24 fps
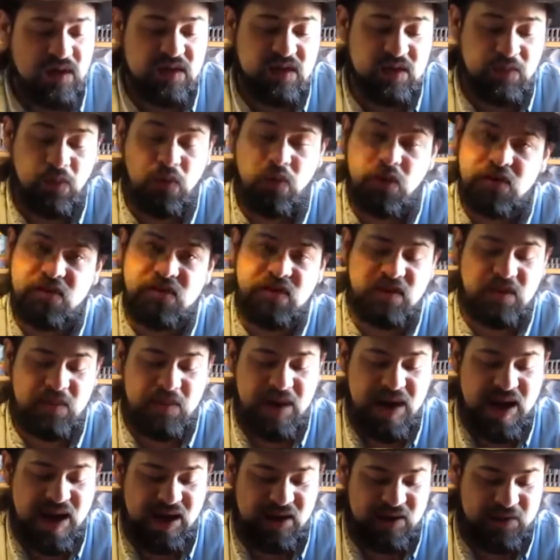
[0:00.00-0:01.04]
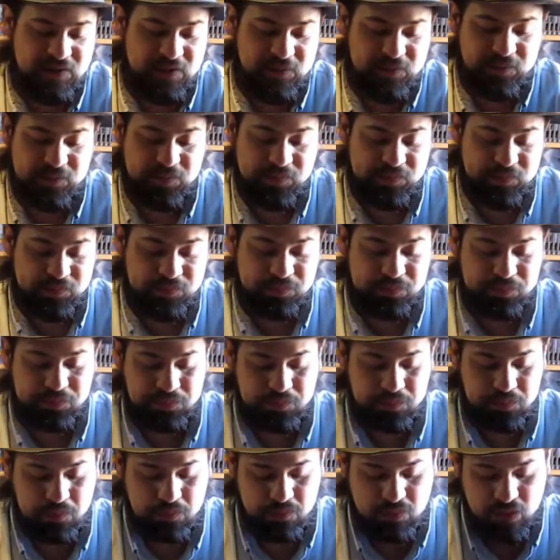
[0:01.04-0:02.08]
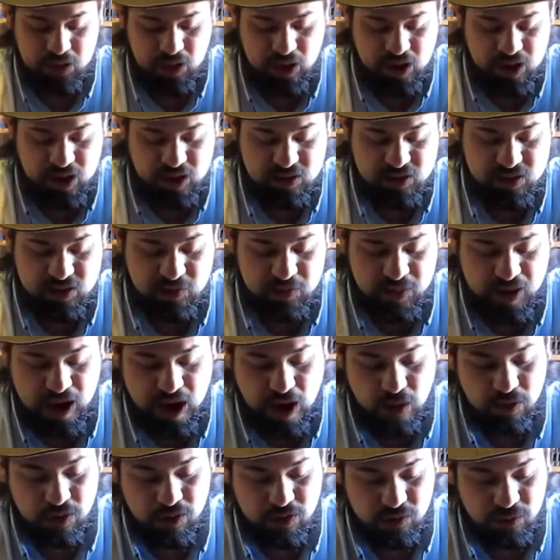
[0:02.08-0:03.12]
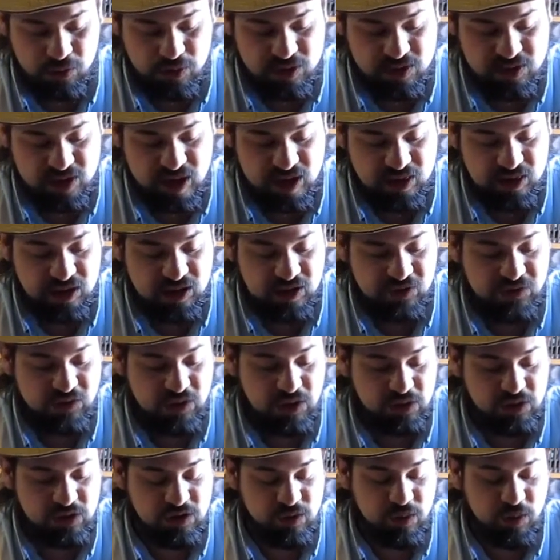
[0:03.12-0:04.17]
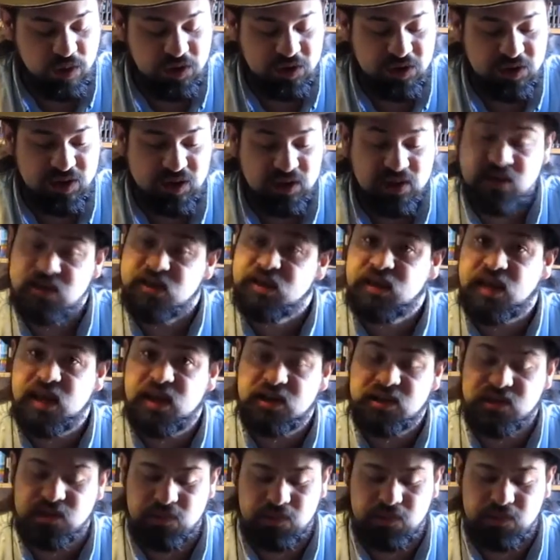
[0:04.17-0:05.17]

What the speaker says: the ports on the back. It has the power, reset, the difficulty switches, and select